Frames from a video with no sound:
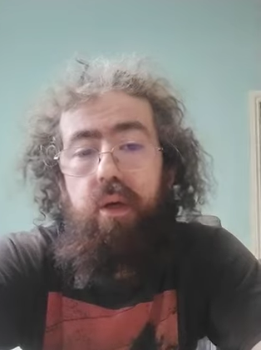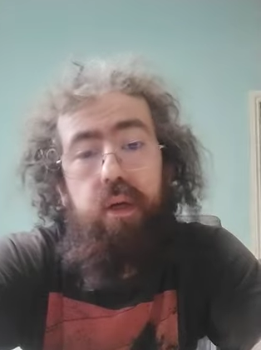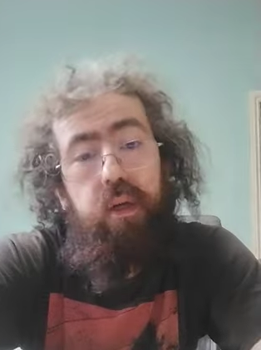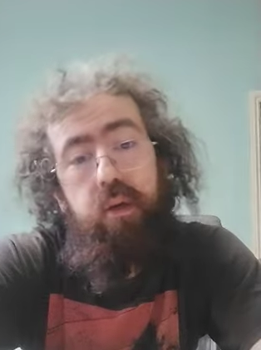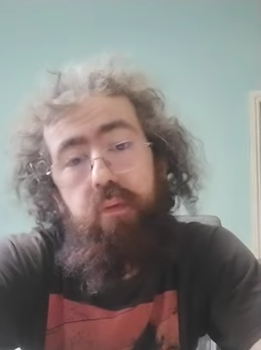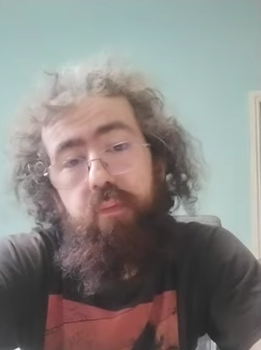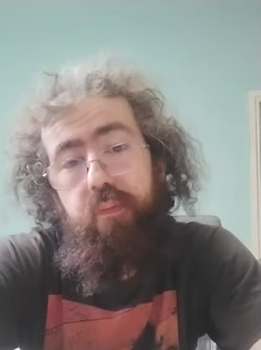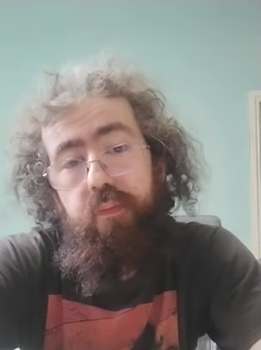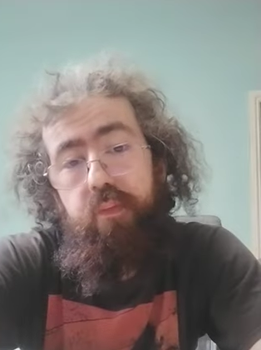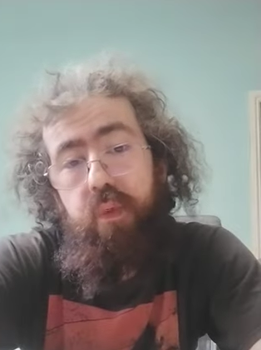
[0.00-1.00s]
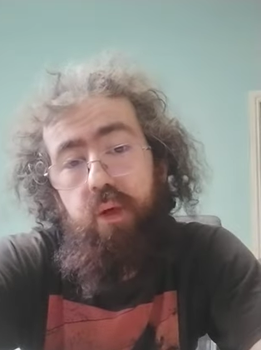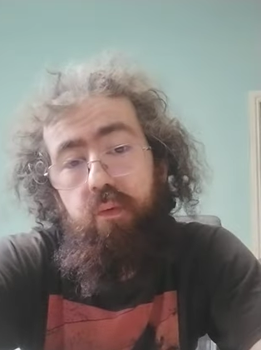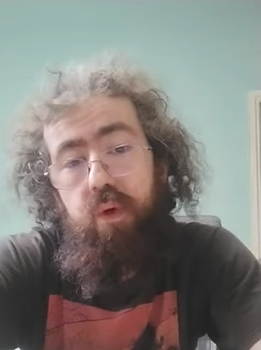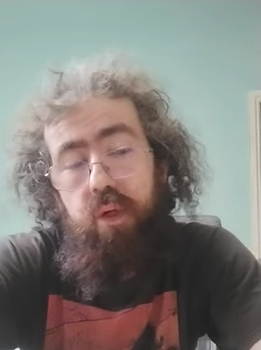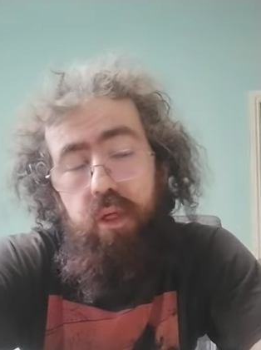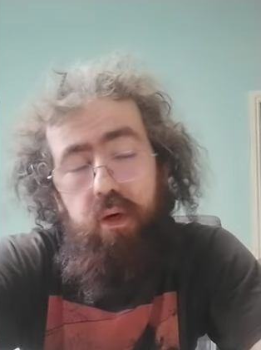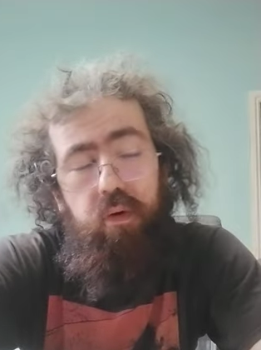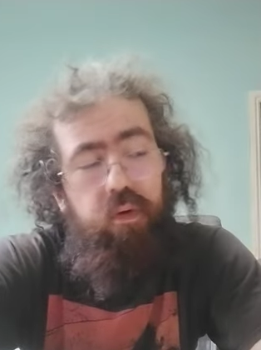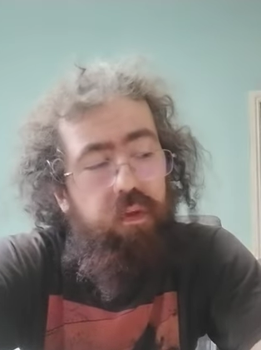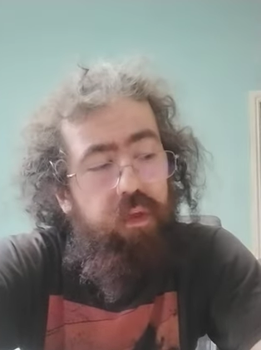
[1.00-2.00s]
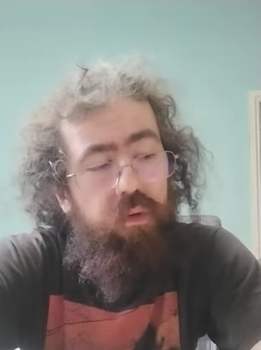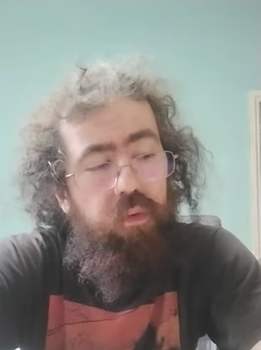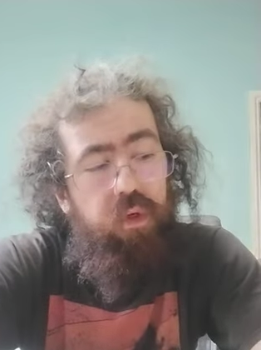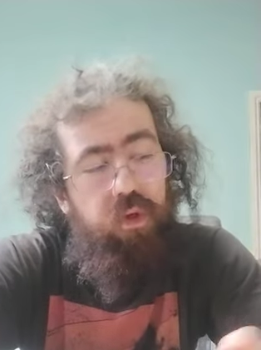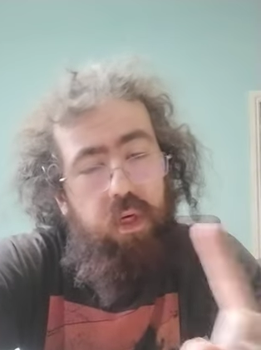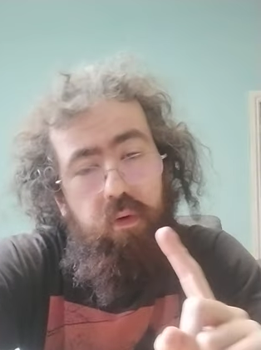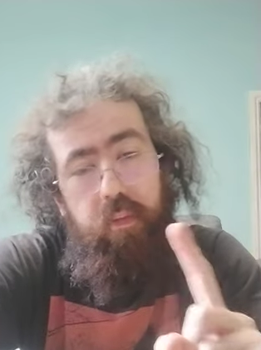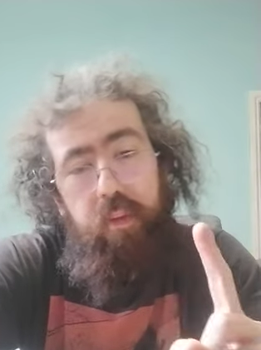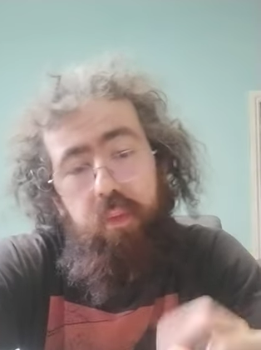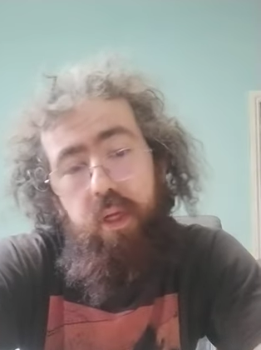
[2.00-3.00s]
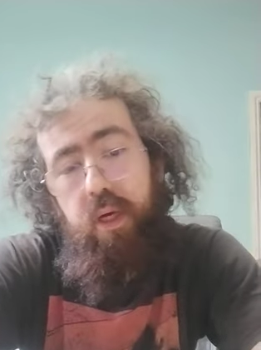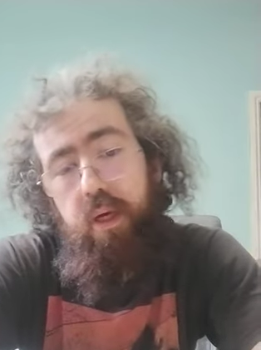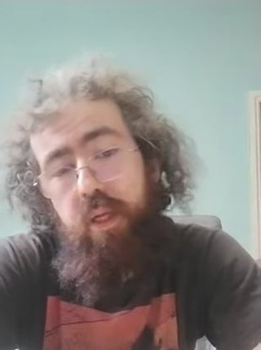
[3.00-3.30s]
And it worked out, so I'm gonna try and remember that,